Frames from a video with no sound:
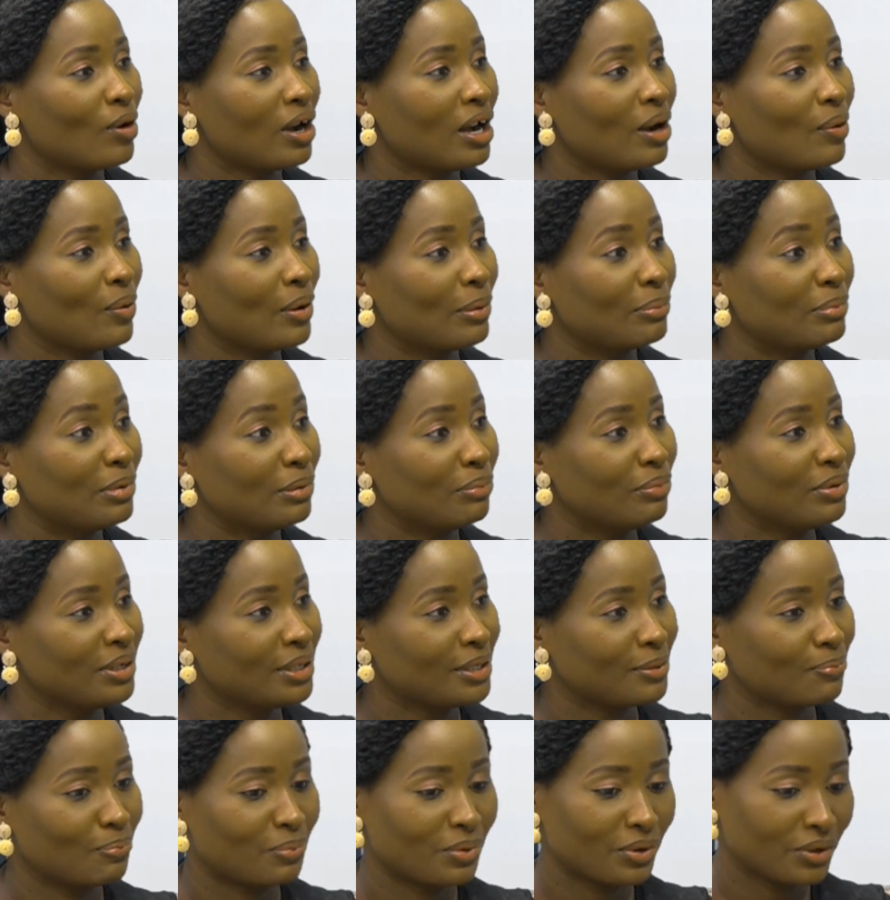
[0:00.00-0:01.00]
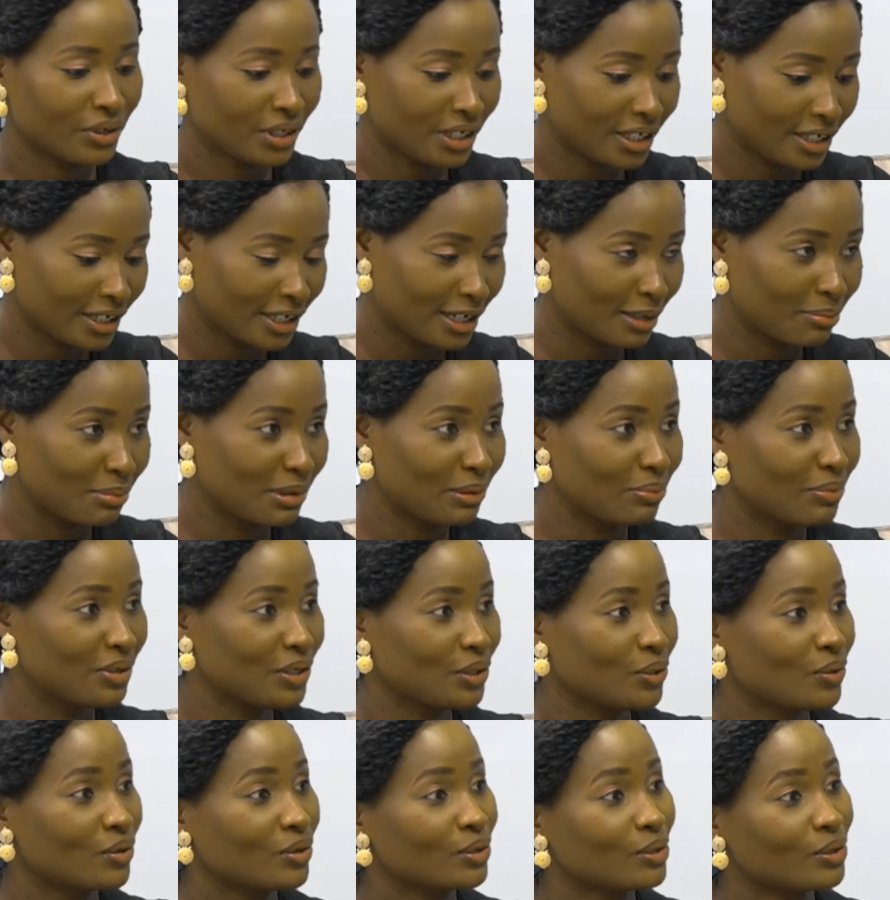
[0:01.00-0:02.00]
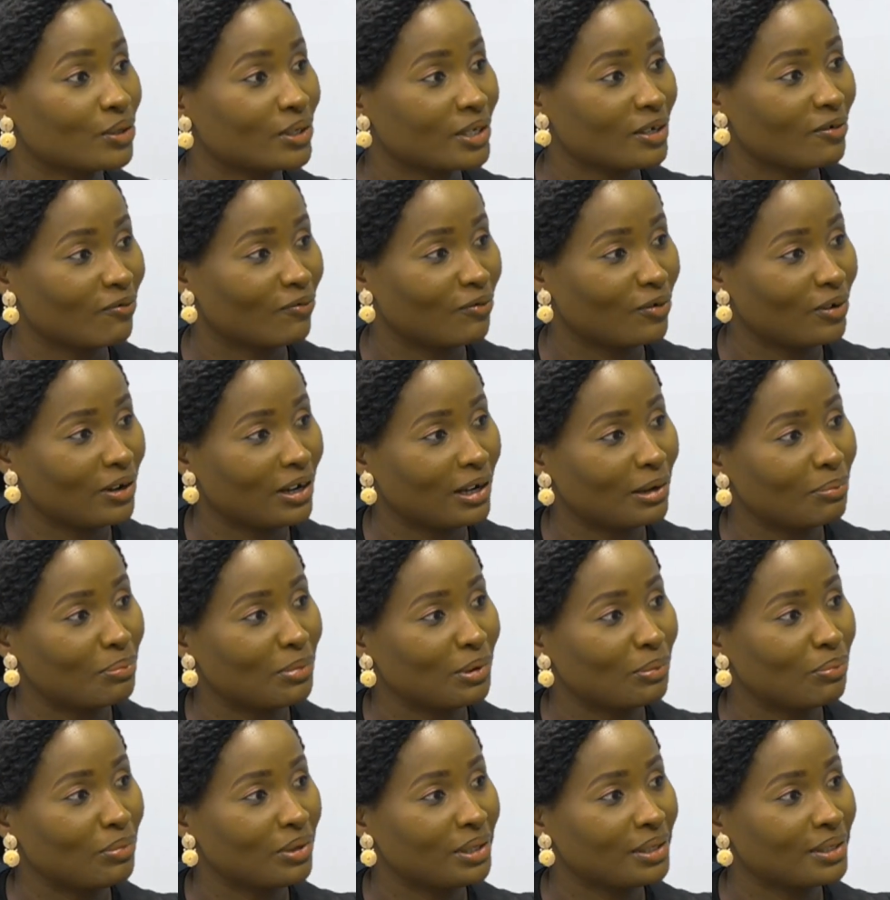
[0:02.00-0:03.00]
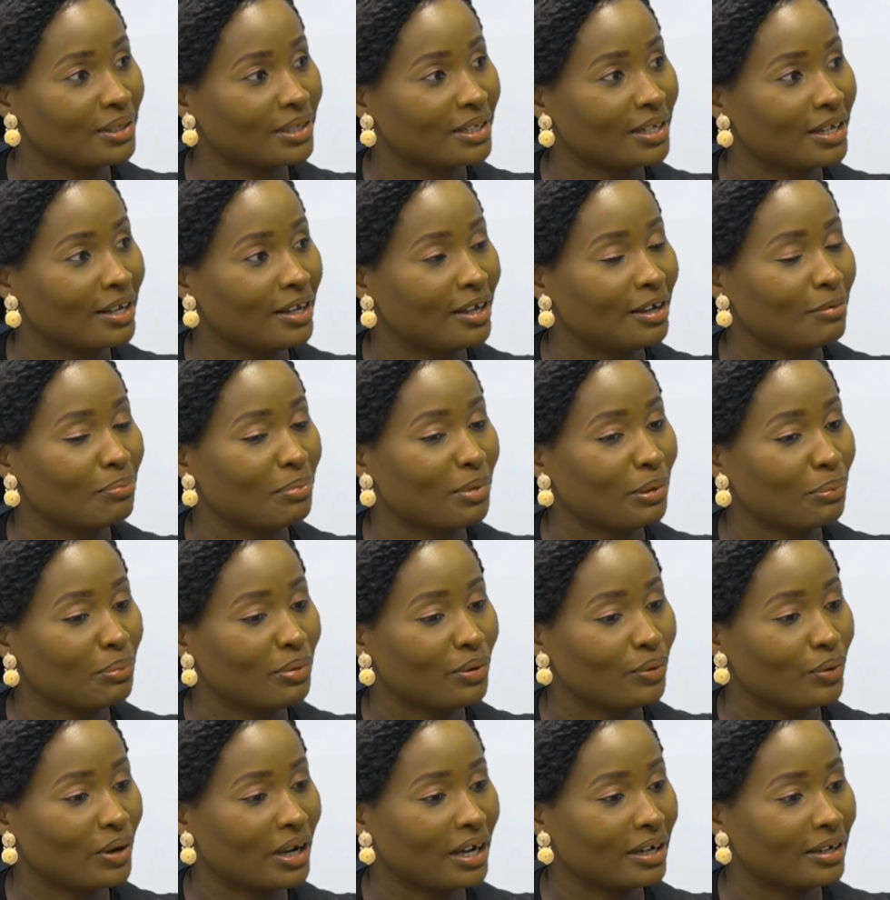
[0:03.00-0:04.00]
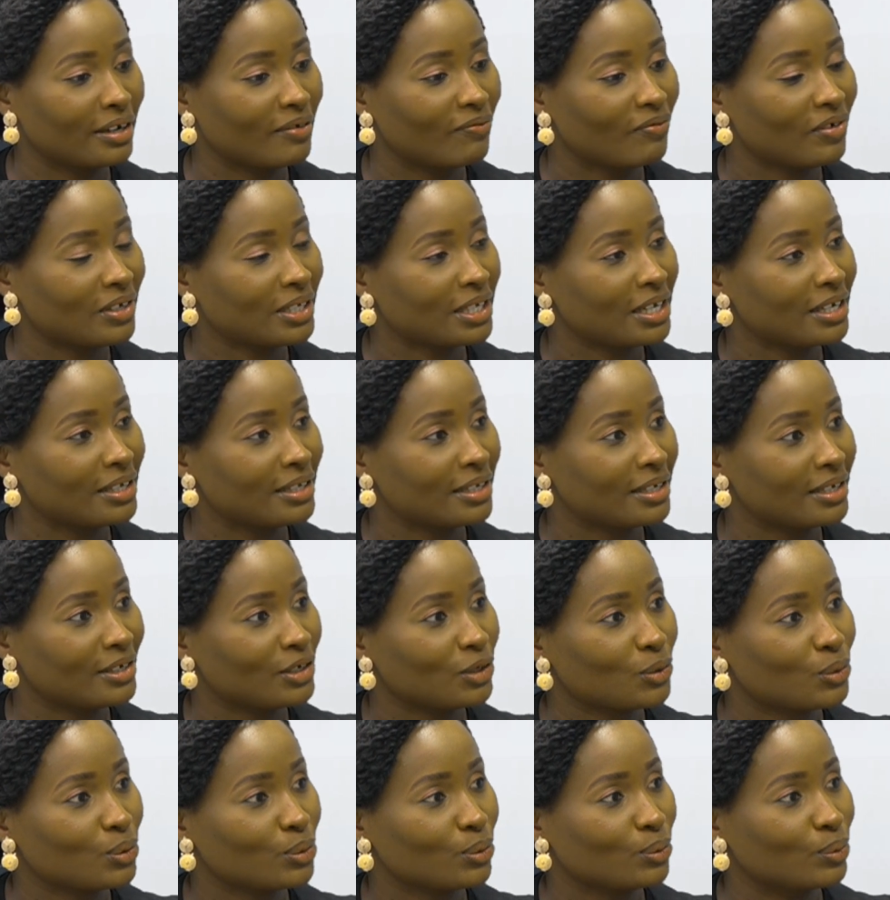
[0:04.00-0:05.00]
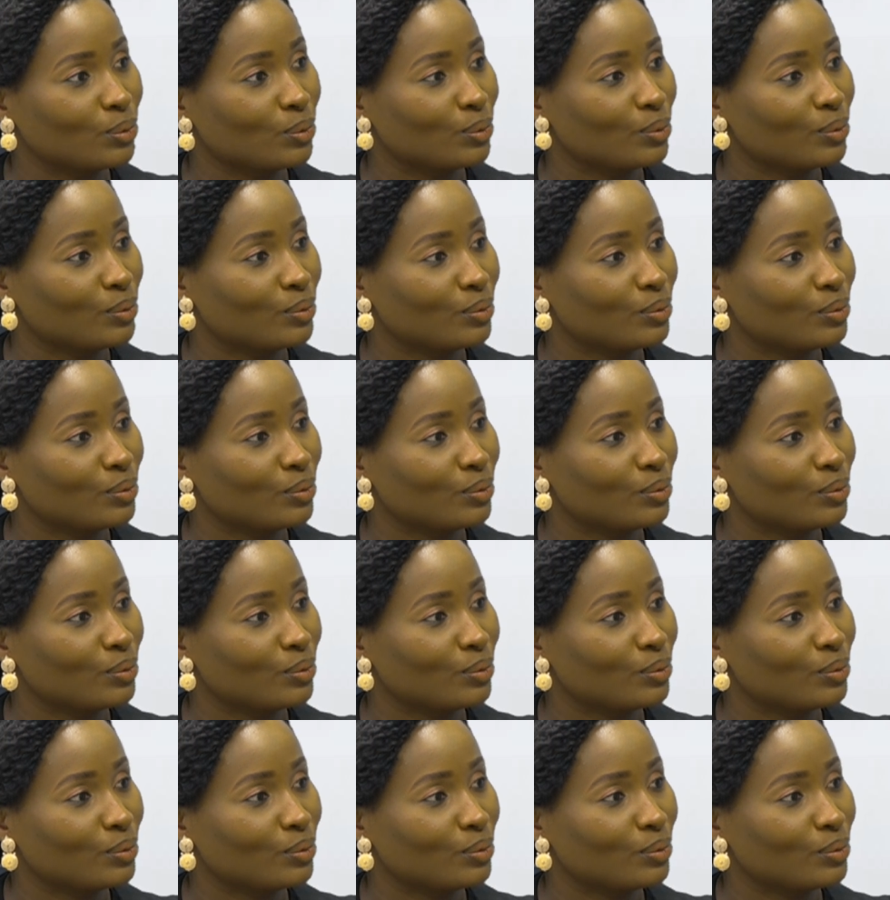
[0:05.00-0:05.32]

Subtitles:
our babies. Proning the baby is not so safe for our babies. Maybe you can emphasize it too.